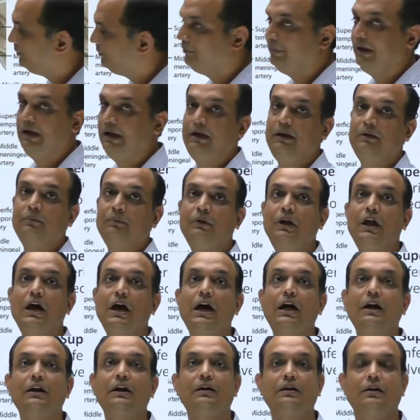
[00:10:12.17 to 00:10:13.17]

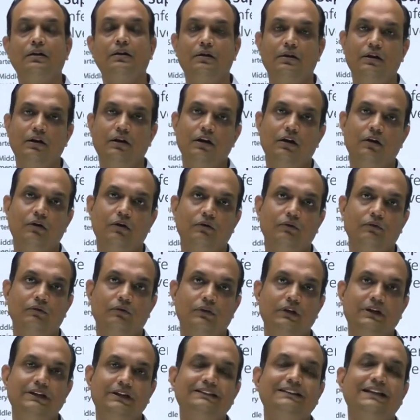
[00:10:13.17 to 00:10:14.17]
mandibular
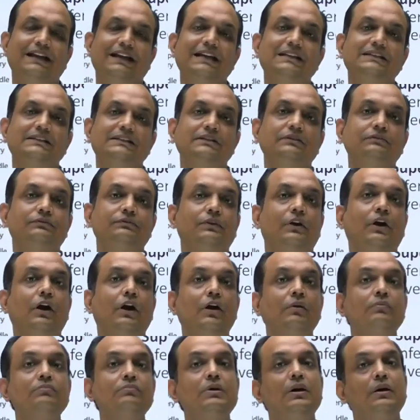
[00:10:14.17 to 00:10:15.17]
nerve. It is arising
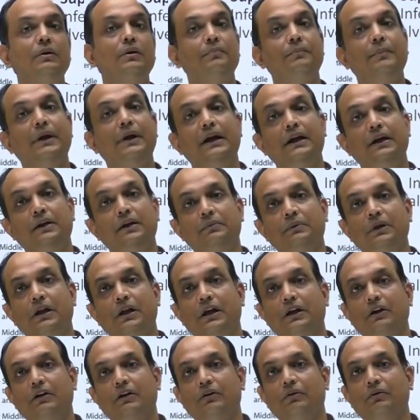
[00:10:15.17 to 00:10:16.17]
from
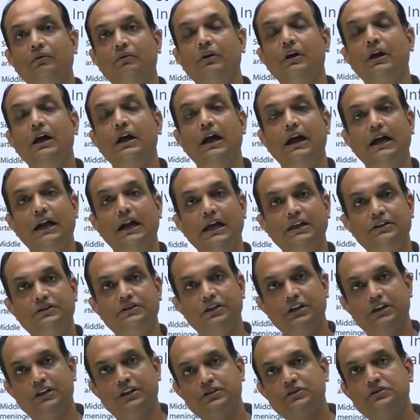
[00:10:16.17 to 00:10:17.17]
mandibular nerve. And I
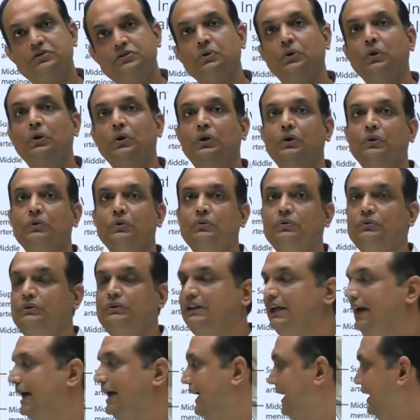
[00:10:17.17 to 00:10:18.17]
just told you
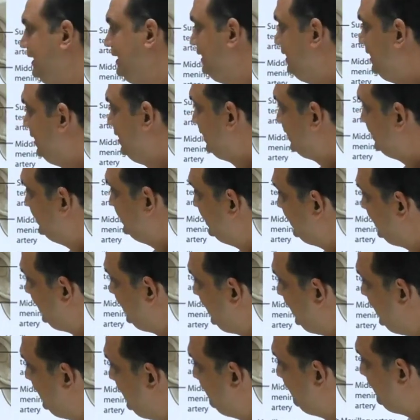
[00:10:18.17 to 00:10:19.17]
that the
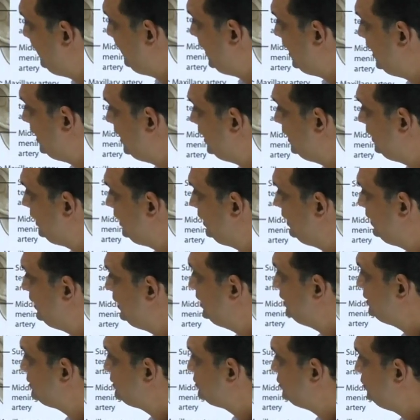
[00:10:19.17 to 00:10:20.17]
deep part
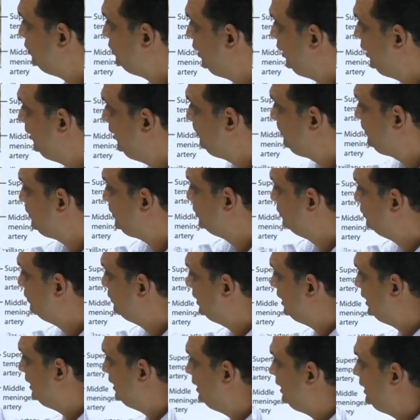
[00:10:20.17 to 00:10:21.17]
is deep to
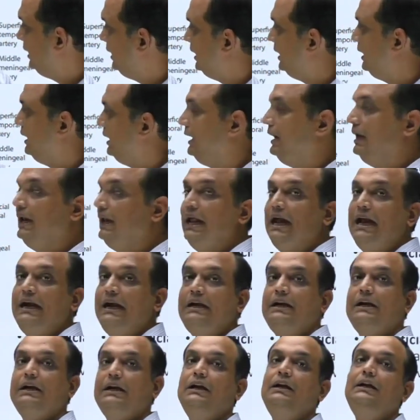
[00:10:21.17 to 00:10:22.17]
the
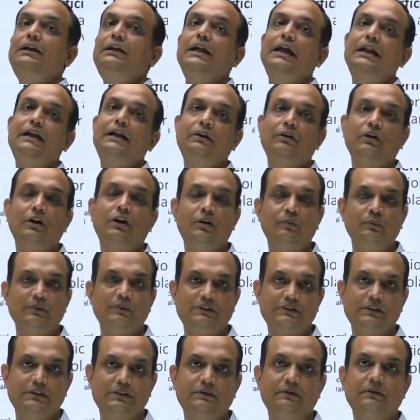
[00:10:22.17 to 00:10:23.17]
lateral pterygoid
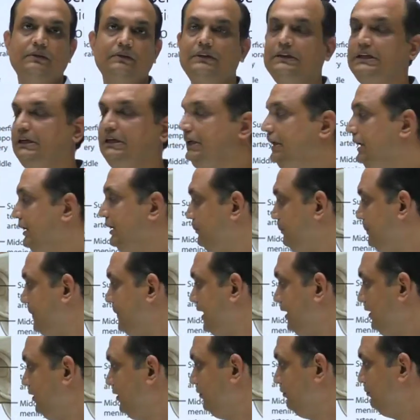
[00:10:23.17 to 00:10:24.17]
muscle. The deep
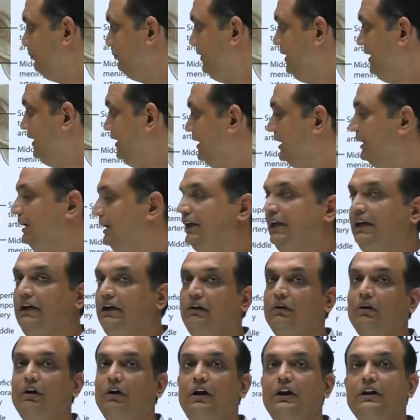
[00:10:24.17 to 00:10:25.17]
part of medial
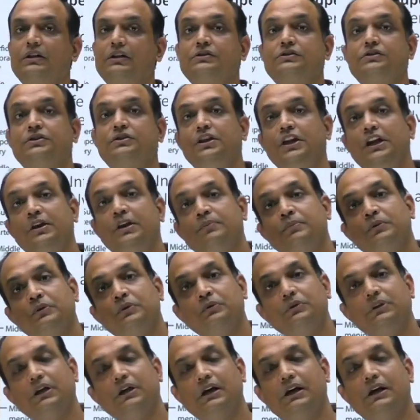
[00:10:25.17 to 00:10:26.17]
pterygoid is deep
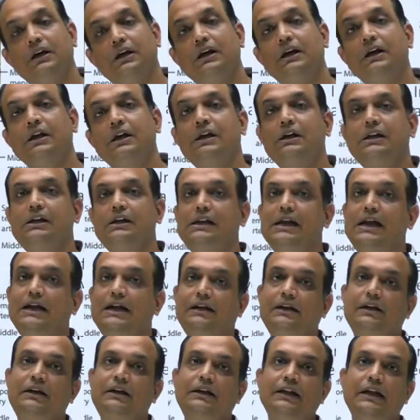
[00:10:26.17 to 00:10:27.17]
to the
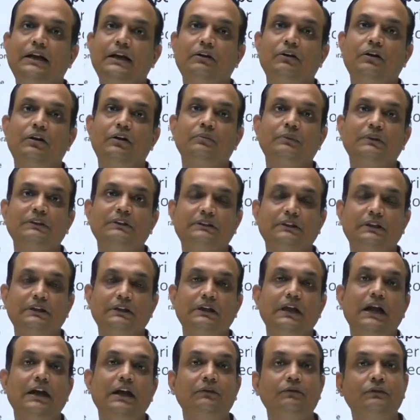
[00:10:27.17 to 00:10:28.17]
lateral pterygoid
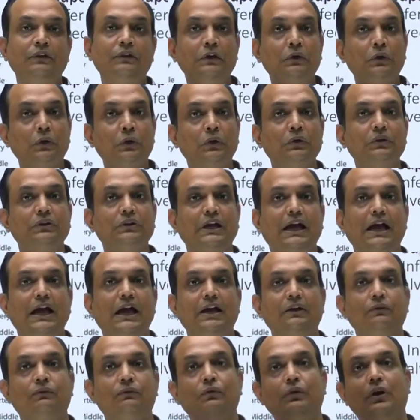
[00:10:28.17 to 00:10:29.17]
muscle and we know
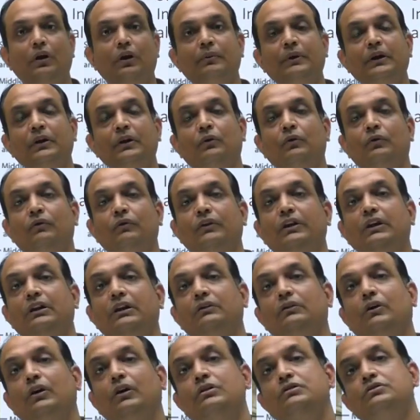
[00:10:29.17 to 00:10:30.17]
that foramen ovale
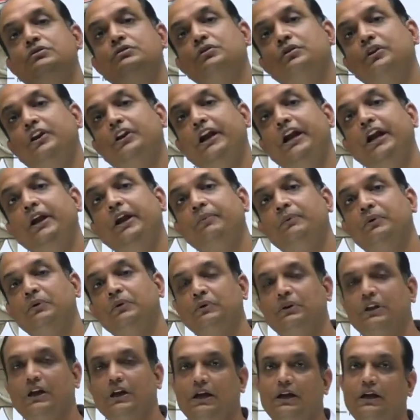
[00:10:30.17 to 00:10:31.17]
is also deep
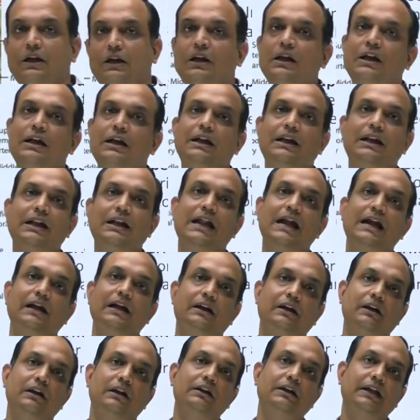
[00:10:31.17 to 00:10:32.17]
to the
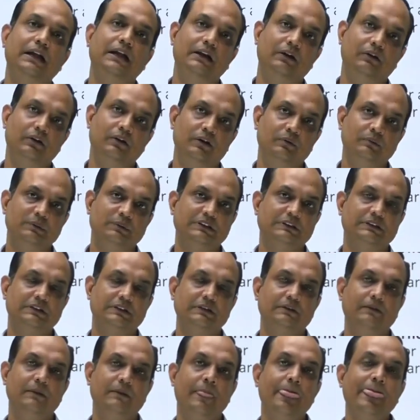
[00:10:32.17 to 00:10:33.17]
lateral pterygoid
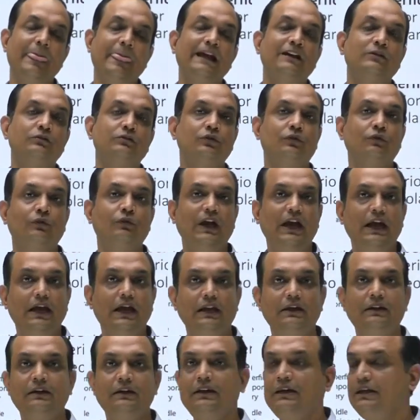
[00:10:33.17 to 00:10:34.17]
muscle. So
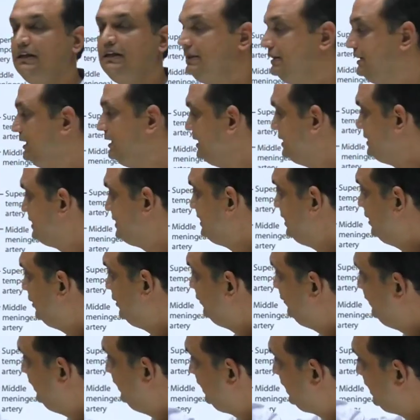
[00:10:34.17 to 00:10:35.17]
when this
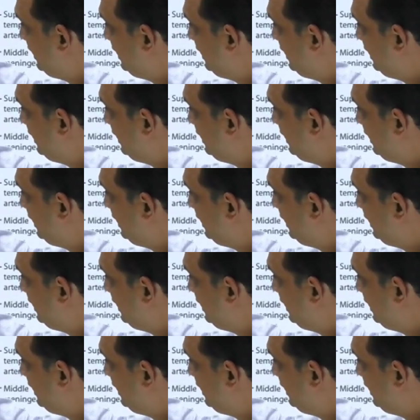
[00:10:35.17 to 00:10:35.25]
now will